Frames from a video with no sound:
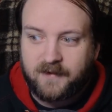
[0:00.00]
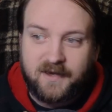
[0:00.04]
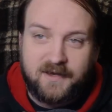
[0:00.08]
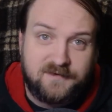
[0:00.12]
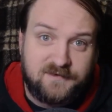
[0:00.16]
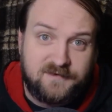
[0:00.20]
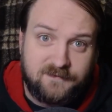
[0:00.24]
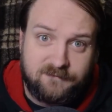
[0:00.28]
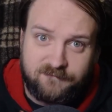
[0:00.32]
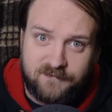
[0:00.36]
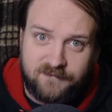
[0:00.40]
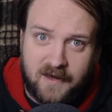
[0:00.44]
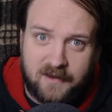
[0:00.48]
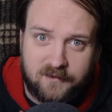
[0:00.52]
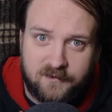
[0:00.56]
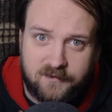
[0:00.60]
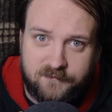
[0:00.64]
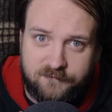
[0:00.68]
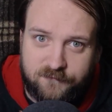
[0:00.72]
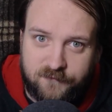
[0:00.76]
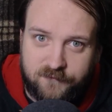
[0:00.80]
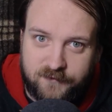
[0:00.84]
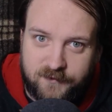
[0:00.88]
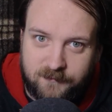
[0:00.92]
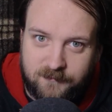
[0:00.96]
is it
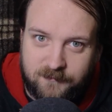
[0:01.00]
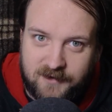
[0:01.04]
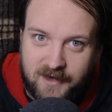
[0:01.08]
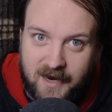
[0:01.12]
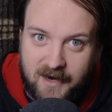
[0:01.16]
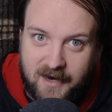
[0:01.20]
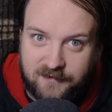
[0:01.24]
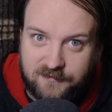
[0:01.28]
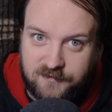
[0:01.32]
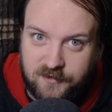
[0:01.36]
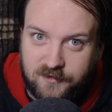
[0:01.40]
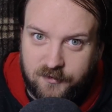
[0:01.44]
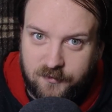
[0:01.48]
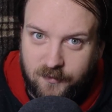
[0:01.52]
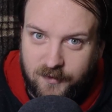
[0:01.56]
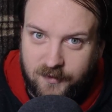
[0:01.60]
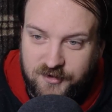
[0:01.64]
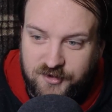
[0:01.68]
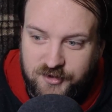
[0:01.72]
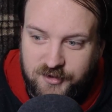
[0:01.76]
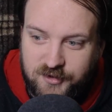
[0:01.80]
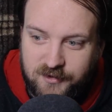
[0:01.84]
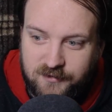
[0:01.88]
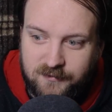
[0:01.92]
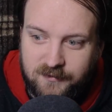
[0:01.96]
valid for them to ask a
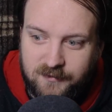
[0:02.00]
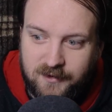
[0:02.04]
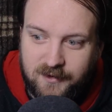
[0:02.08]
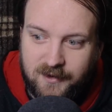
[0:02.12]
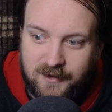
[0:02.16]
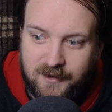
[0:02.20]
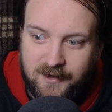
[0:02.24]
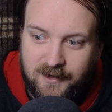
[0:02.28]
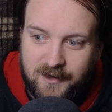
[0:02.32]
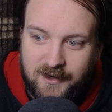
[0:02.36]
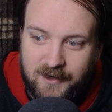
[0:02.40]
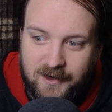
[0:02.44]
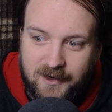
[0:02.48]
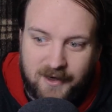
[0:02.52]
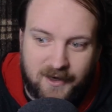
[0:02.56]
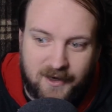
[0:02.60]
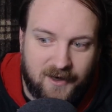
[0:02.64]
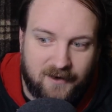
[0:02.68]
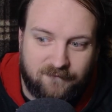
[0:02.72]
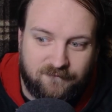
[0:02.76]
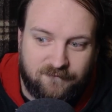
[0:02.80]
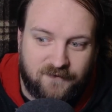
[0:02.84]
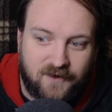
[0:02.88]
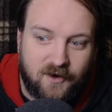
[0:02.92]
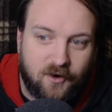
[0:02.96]
question
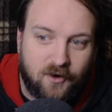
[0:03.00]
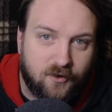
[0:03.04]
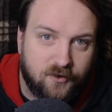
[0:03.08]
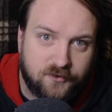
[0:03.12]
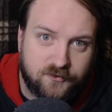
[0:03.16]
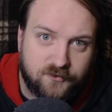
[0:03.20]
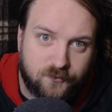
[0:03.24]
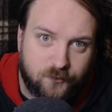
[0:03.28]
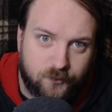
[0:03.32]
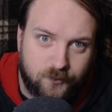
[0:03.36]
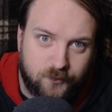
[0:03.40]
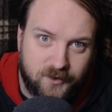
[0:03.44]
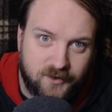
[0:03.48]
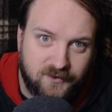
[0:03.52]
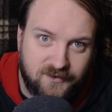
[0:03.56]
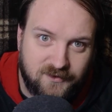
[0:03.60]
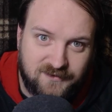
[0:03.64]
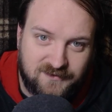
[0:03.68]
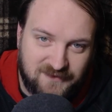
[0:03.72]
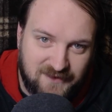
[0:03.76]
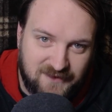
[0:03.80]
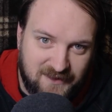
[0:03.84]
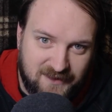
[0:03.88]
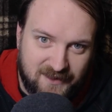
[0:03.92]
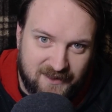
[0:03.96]
if they aren't
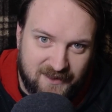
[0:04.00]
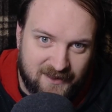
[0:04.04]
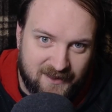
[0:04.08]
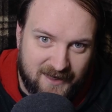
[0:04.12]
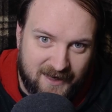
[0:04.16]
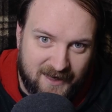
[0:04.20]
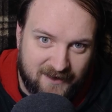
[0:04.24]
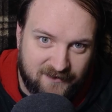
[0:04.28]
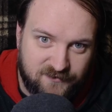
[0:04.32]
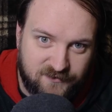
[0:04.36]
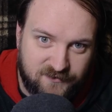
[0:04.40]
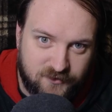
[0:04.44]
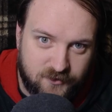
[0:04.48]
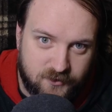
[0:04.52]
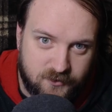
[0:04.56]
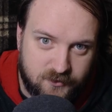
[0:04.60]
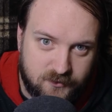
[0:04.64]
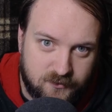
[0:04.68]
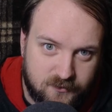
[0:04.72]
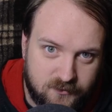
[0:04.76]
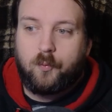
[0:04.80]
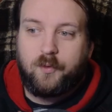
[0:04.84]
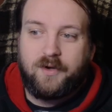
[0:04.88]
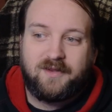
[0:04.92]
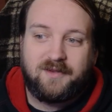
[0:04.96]
really seeking an answer?
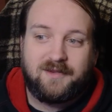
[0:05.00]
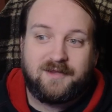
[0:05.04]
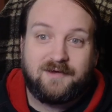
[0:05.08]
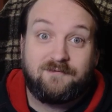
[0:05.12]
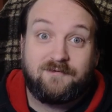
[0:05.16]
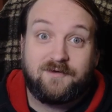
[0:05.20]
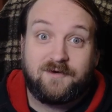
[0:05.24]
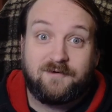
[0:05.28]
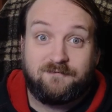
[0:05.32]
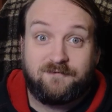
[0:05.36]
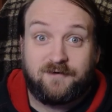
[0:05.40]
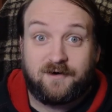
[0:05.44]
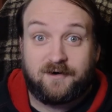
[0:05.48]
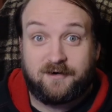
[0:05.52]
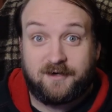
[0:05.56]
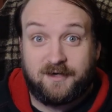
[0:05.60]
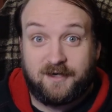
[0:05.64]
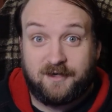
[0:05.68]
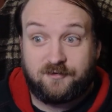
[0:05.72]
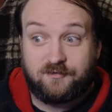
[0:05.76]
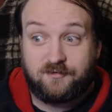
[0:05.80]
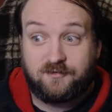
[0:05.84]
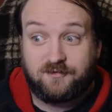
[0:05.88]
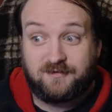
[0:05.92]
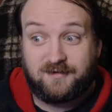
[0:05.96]
We live in a
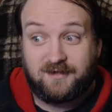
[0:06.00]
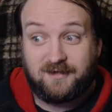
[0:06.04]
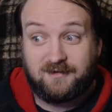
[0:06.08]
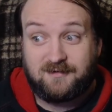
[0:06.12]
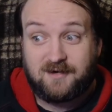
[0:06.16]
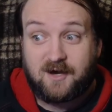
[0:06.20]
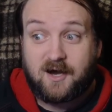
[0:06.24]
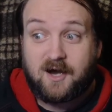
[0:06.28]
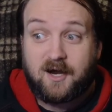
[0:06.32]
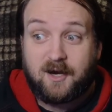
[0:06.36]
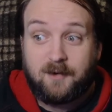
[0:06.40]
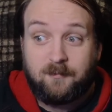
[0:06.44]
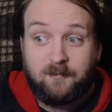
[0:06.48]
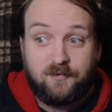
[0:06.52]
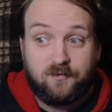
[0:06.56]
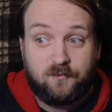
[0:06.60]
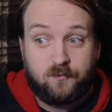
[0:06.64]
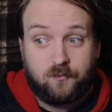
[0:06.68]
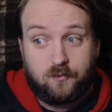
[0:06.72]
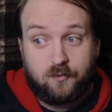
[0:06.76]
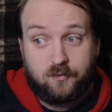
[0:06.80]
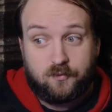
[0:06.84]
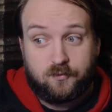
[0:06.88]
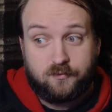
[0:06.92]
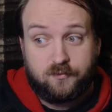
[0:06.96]
very interesting time in
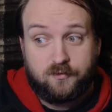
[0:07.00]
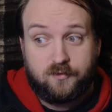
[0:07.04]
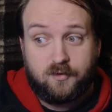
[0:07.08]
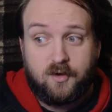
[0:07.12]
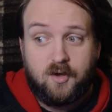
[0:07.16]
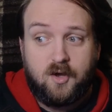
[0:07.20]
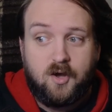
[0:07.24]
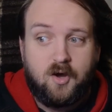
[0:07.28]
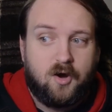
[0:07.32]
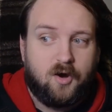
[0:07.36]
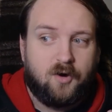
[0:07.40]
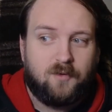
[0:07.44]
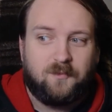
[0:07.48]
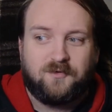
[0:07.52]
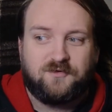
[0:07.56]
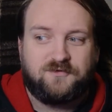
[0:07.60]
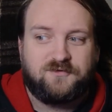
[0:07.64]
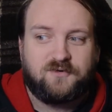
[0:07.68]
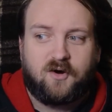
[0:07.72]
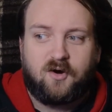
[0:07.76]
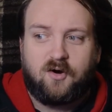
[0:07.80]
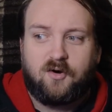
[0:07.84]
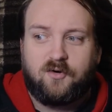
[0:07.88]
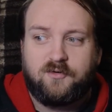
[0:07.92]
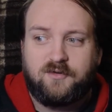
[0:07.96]
the world.
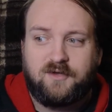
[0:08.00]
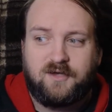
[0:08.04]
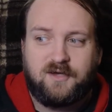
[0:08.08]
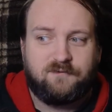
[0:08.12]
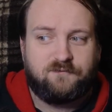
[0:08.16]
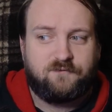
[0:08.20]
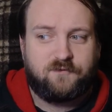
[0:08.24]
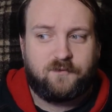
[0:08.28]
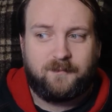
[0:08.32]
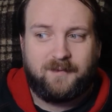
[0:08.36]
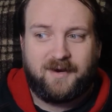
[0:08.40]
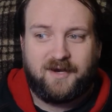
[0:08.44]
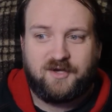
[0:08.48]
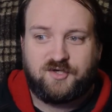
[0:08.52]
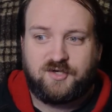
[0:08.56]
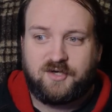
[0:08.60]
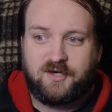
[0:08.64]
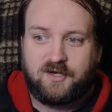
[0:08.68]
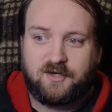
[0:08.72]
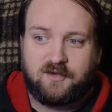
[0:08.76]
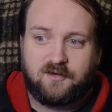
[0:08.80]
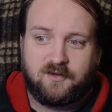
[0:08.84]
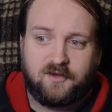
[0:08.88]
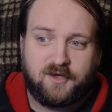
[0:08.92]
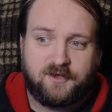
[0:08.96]
Almost all the
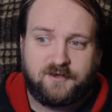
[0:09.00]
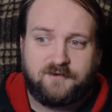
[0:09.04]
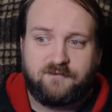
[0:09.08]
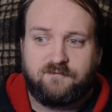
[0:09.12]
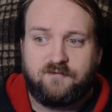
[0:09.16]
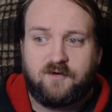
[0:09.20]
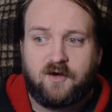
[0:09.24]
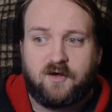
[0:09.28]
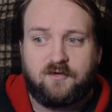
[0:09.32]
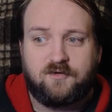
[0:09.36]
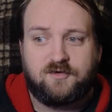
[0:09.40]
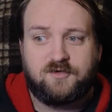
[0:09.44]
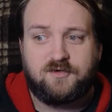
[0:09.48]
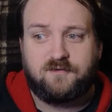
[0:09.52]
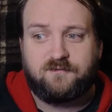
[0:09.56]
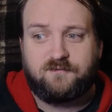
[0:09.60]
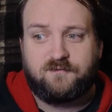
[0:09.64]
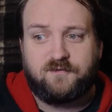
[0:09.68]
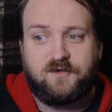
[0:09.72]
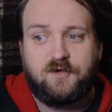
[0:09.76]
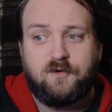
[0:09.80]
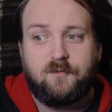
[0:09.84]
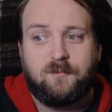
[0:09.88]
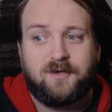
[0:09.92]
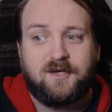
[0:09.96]
information and collective knowledge
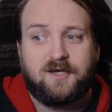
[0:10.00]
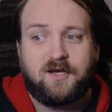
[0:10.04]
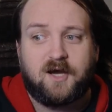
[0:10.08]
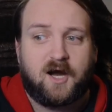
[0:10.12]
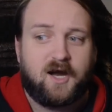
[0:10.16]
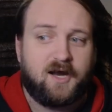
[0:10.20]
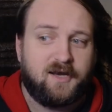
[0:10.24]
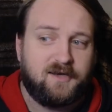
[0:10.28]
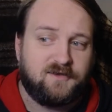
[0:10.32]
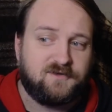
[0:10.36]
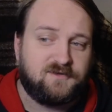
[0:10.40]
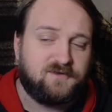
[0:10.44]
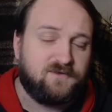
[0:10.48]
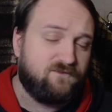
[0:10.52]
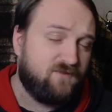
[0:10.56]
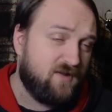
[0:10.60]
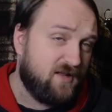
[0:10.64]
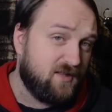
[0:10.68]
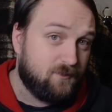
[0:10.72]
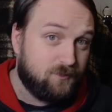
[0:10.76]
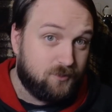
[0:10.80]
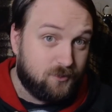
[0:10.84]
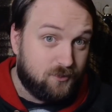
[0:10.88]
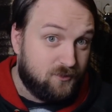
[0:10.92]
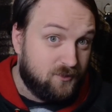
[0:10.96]
of humankind is
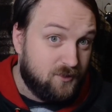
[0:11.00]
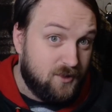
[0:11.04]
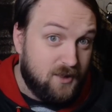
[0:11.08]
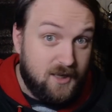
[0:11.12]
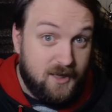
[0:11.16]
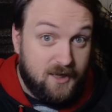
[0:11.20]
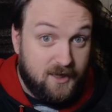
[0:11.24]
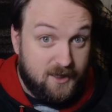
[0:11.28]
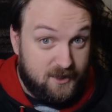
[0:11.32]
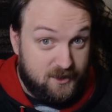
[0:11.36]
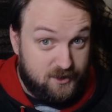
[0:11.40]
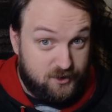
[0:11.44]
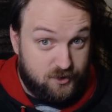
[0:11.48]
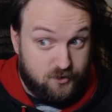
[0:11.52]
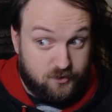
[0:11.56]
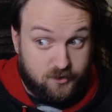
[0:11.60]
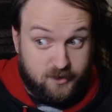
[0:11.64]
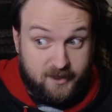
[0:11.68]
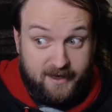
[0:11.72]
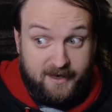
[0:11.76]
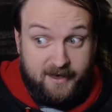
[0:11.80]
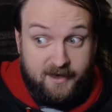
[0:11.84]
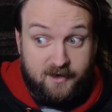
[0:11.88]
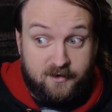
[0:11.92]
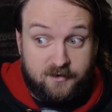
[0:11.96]
available in your
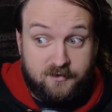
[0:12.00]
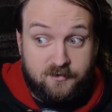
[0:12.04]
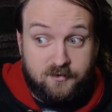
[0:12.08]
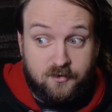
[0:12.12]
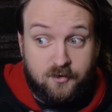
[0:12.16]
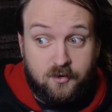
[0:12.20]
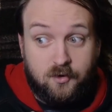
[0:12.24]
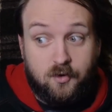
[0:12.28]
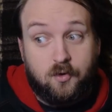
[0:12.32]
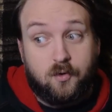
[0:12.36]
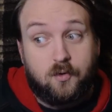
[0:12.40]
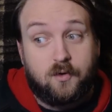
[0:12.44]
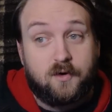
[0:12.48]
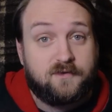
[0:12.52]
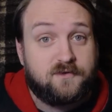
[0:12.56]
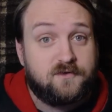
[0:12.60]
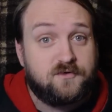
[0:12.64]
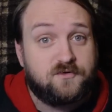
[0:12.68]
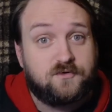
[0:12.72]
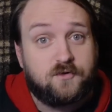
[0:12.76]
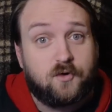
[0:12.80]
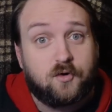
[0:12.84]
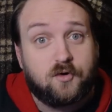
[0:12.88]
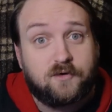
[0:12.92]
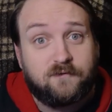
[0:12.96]
hand or at
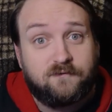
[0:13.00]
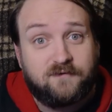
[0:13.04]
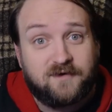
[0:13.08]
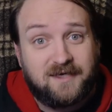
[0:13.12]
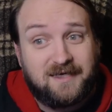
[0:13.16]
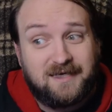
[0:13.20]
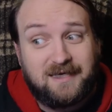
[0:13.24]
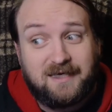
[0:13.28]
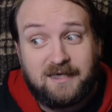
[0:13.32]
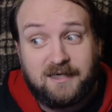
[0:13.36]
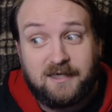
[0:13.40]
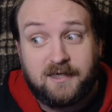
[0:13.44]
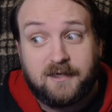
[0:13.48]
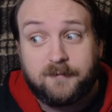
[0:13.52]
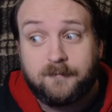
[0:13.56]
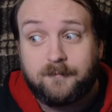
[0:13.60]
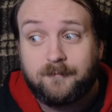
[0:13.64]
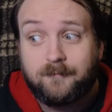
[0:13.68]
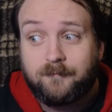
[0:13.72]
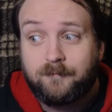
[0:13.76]
the stroke of a key.